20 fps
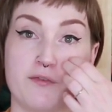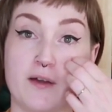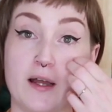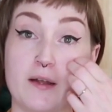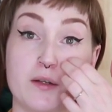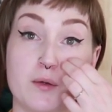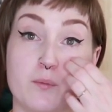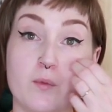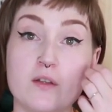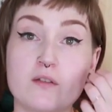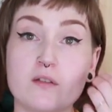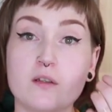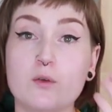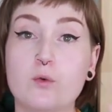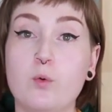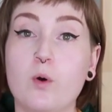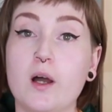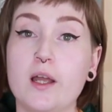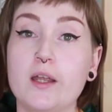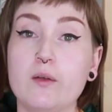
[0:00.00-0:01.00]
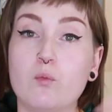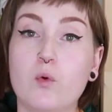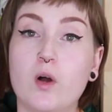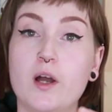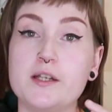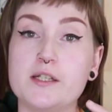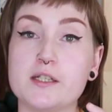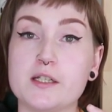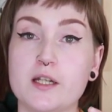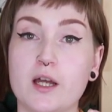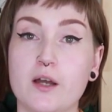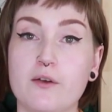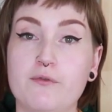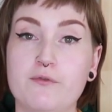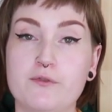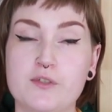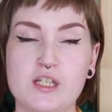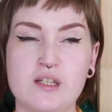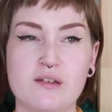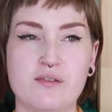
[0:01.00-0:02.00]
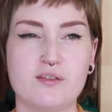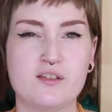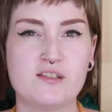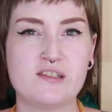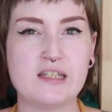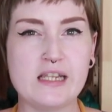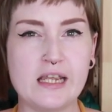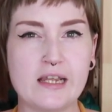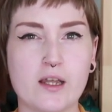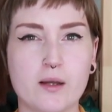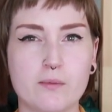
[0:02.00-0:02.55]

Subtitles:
found it wasn't quite wide enough to sit